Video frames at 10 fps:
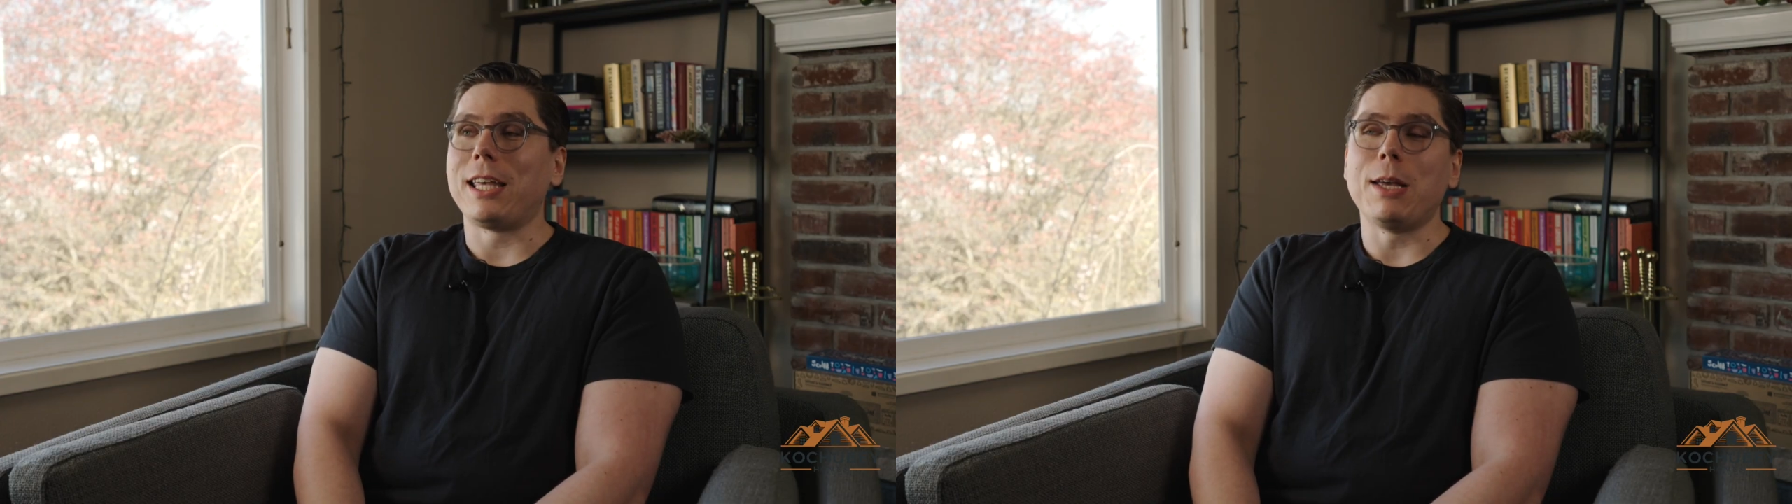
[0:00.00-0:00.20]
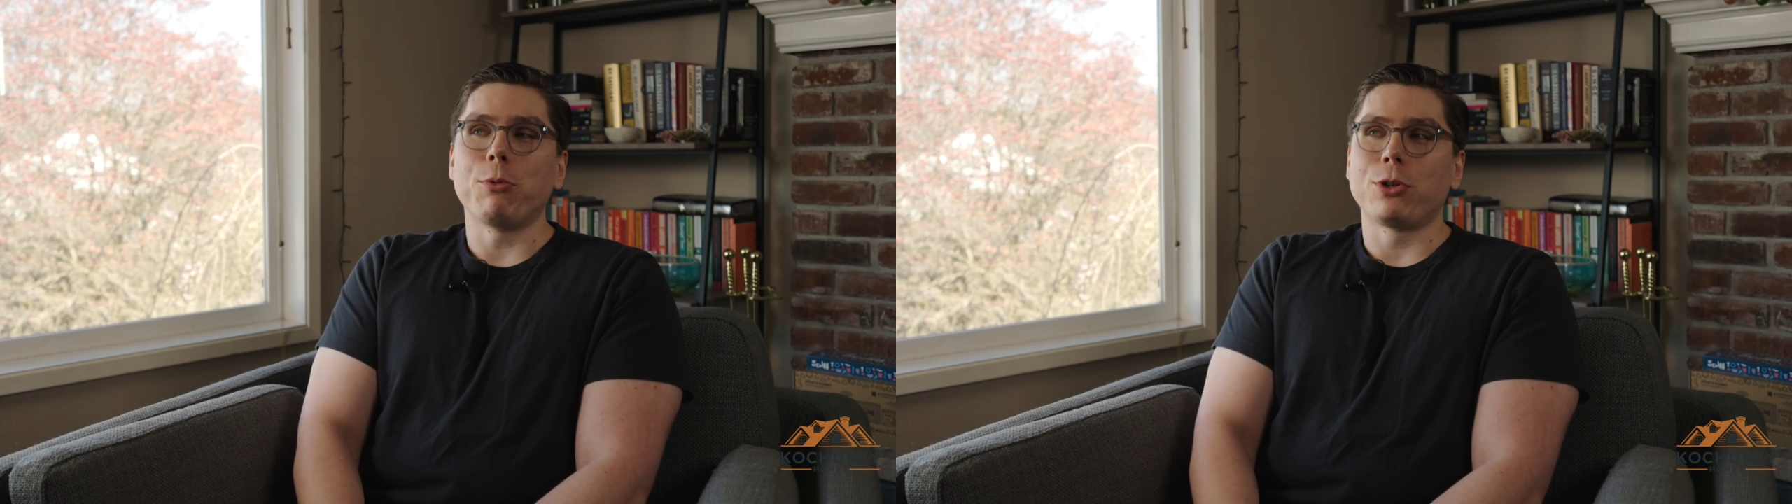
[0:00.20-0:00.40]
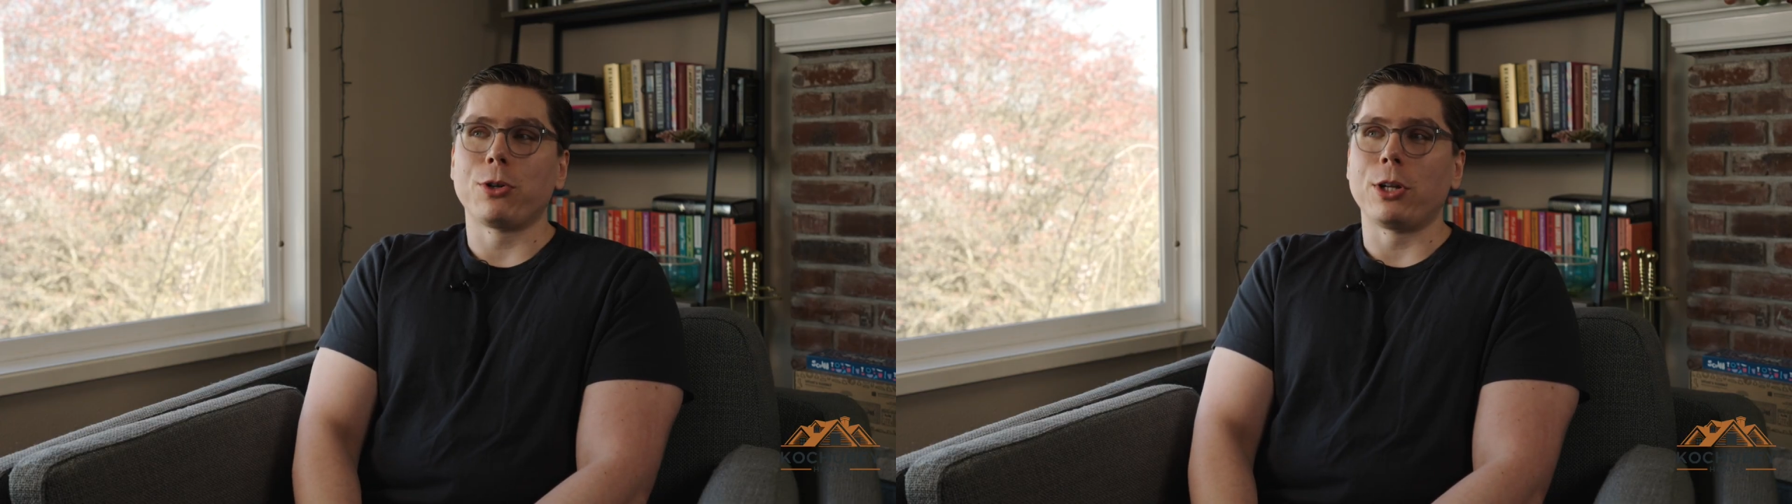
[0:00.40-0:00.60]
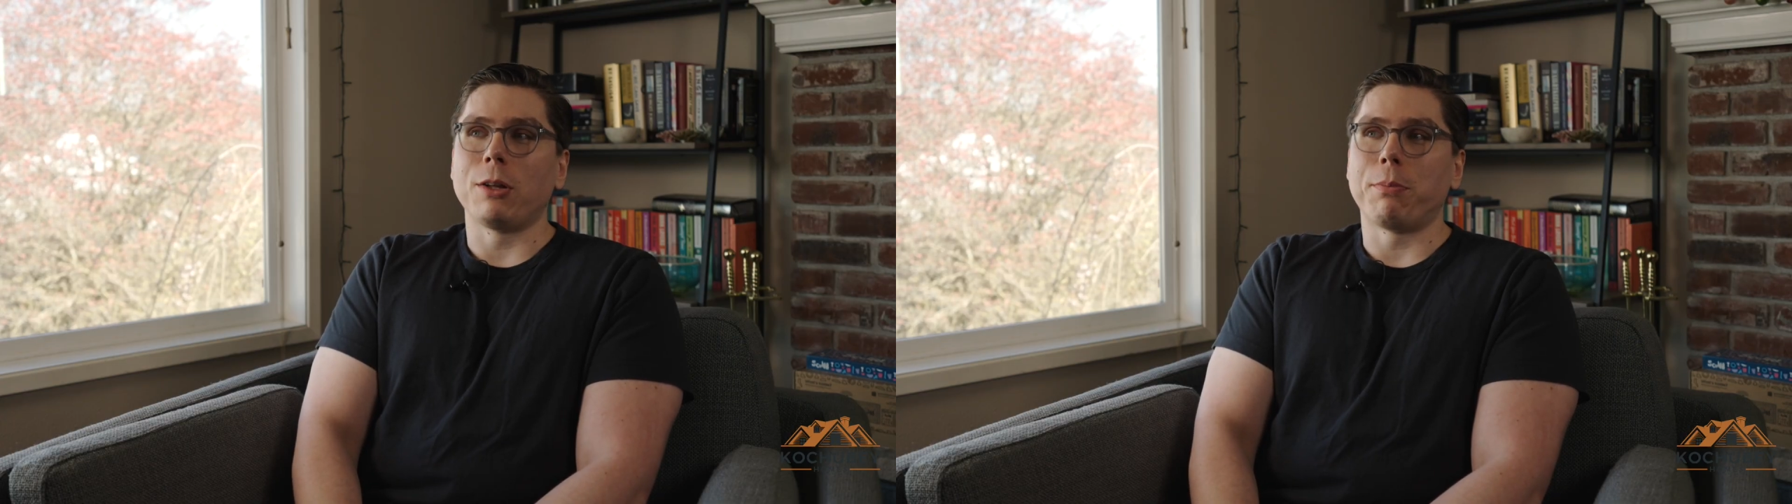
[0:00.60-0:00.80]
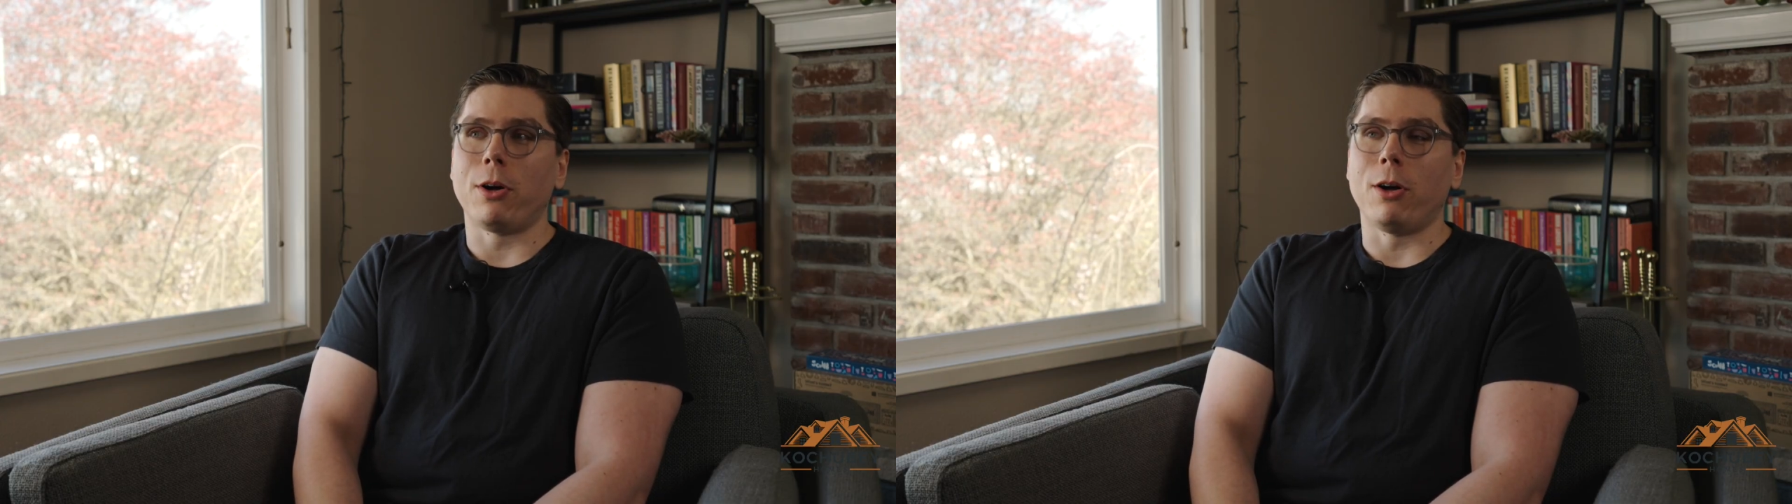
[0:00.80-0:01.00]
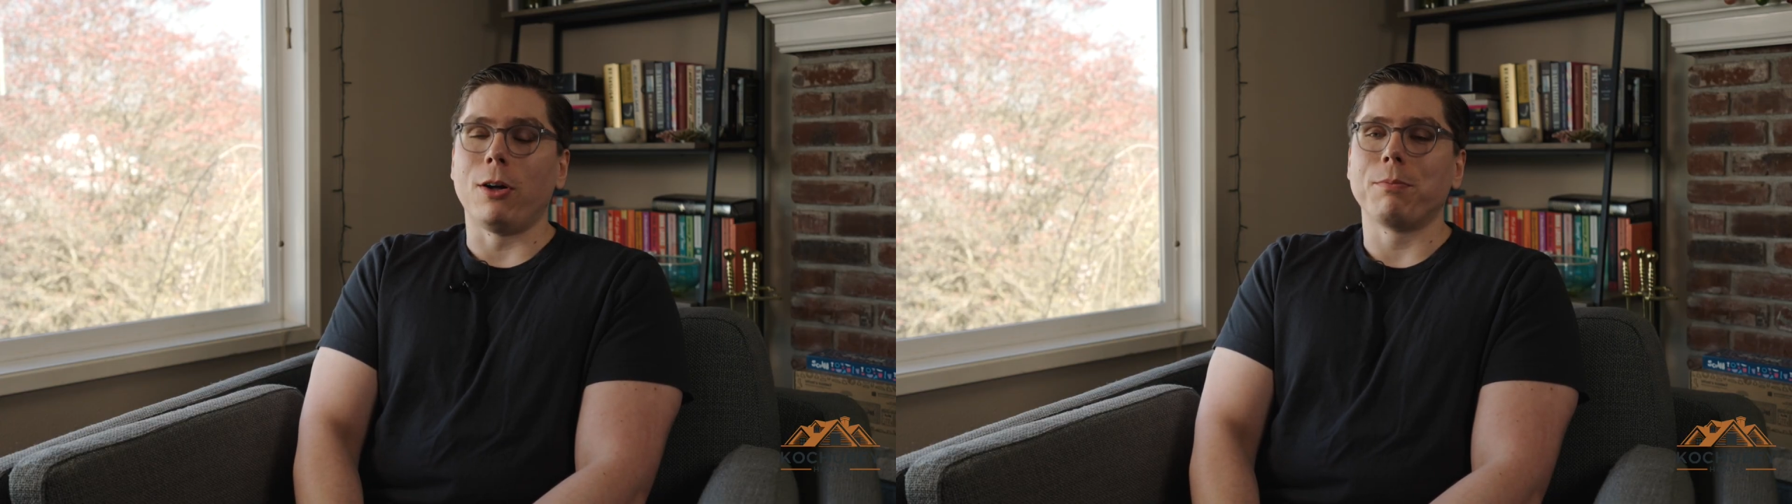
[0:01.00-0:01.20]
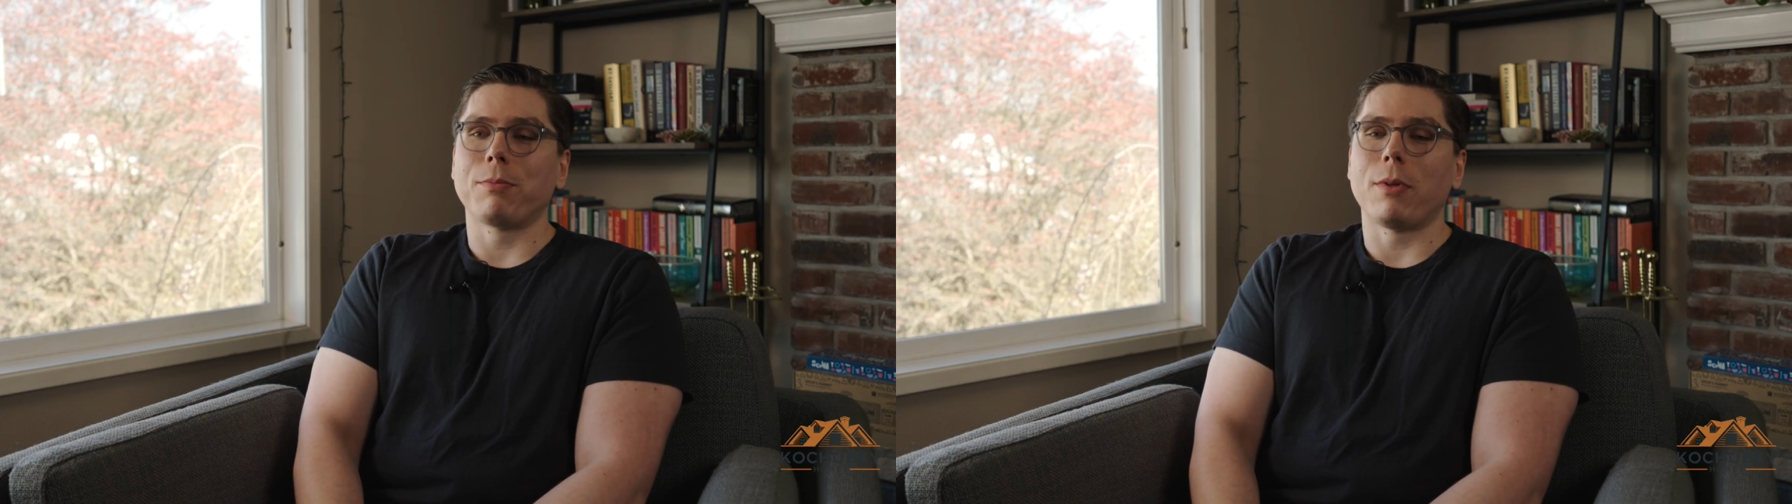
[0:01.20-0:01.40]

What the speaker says: keep returning to Paul